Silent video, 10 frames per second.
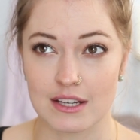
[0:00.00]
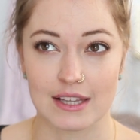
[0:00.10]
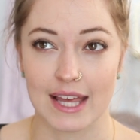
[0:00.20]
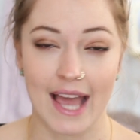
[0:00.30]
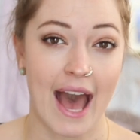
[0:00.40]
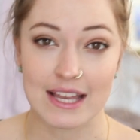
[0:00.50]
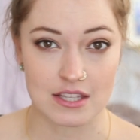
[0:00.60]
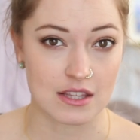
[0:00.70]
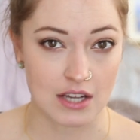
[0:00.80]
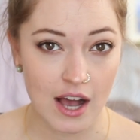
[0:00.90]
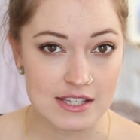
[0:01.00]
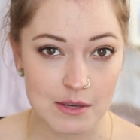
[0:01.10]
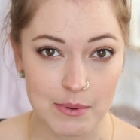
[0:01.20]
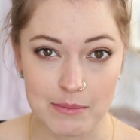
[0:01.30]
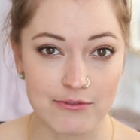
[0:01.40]
like add to the
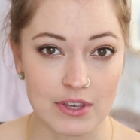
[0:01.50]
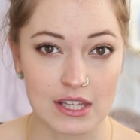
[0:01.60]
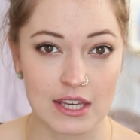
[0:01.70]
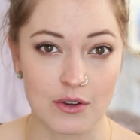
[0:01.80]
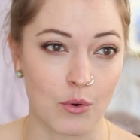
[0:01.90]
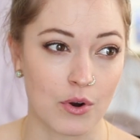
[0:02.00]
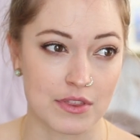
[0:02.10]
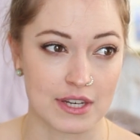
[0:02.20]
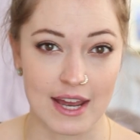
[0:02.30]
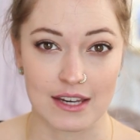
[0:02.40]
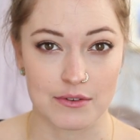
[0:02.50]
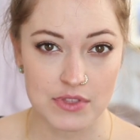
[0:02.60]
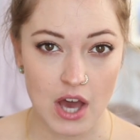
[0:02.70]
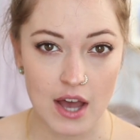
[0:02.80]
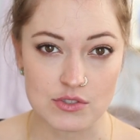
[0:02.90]
gossip I'm feeling or the negative
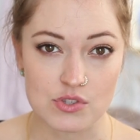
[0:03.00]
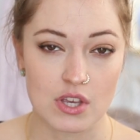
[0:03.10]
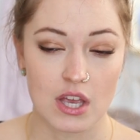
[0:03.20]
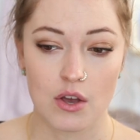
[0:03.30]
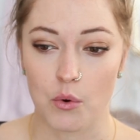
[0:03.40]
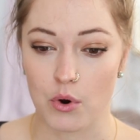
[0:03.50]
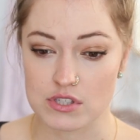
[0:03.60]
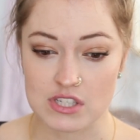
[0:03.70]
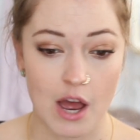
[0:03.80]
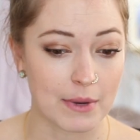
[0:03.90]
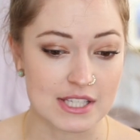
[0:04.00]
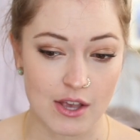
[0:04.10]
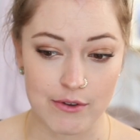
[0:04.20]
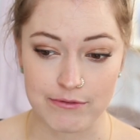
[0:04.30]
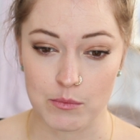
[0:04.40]
thoughts, or stop
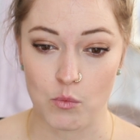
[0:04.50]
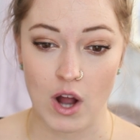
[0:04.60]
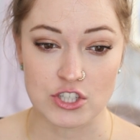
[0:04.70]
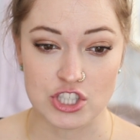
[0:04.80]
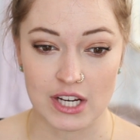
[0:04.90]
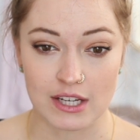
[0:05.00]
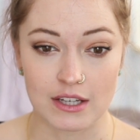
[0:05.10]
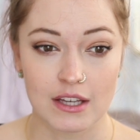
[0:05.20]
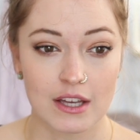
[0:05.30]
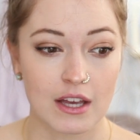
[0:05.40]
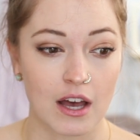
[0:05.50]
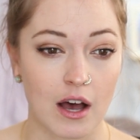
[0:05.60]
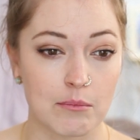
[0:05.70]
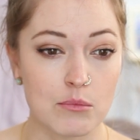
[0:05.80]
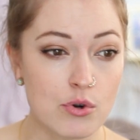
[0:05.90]
myself from watching
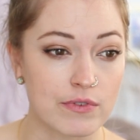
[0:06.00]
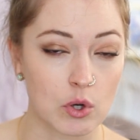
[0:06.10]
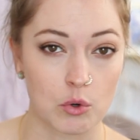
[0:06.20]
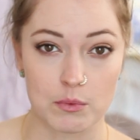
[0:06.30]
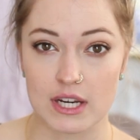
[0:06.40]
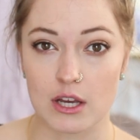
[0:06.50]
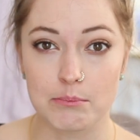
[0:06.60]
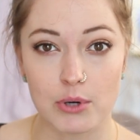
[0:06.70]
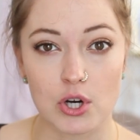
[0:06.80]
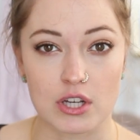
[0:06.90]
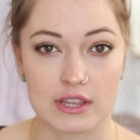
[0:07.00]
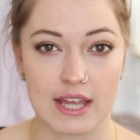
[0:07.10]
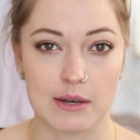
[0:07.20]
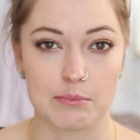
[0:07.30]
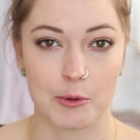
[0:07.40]
a movie or reading a book
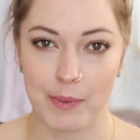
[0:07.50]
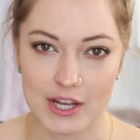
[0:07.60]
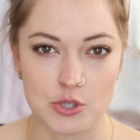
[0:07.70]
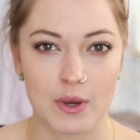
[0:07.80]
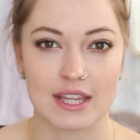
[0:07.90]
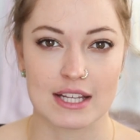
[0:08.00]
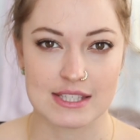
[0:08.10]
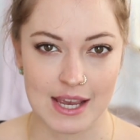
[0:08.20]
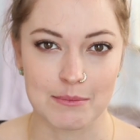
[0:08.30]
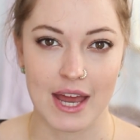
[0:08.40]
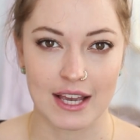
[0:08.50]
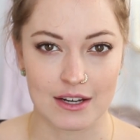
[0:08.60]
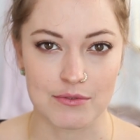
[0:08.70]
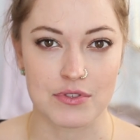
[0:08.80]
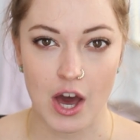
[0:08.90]
that perpetuate that same
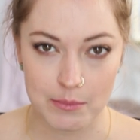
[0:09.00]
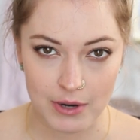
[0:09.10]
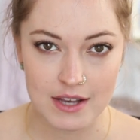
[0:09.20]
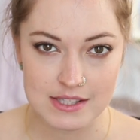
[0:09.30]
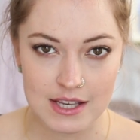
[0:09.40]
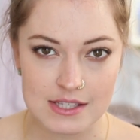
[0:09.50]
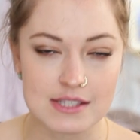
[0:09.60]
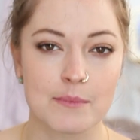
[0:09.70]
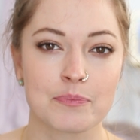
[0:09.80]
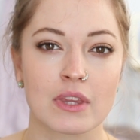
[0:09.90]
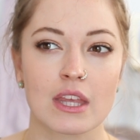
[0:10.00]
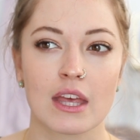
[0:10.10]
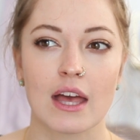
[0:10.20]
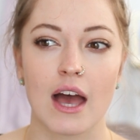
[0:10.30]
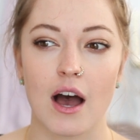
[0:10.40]
negative thought process.
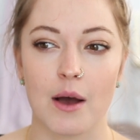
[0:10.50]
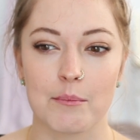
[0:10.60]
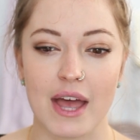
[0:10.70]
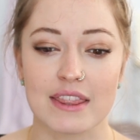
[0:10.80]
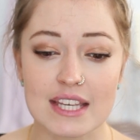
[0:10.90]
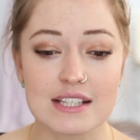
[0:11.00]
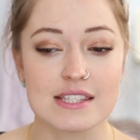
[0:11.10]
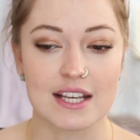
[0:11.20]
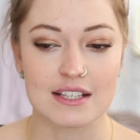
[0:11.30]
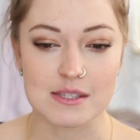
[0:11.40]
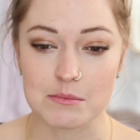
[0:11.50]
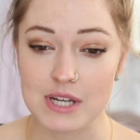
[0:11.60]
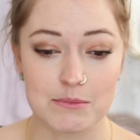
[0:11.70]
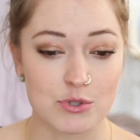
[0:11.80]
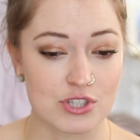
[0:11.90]
Um, and these things,
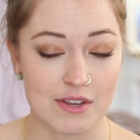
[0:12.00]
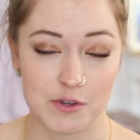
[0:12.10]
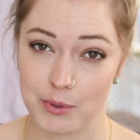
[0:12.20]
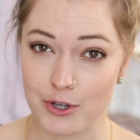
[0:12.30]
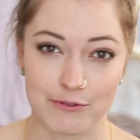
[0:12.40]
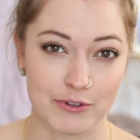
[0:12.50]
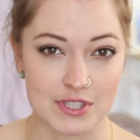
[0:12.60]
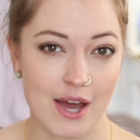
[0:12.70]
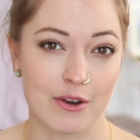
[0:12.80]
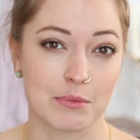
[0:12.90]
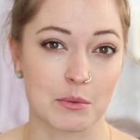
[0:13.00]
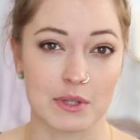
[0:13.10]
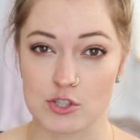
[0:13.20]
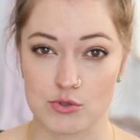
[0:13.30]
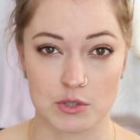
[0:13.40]
sometimes you just have to put your foot down and be
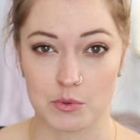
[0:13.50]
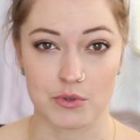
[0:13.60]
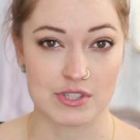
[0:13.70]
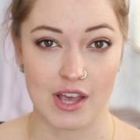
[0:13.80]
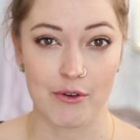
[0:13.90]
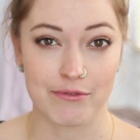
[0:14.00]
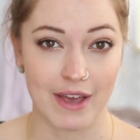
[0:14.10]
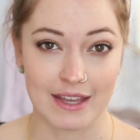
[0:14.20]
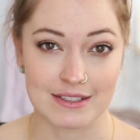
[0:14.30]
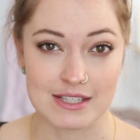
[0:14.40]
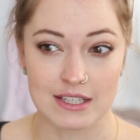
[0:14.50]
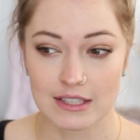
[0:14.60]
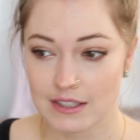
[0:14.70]
really strict with yourself and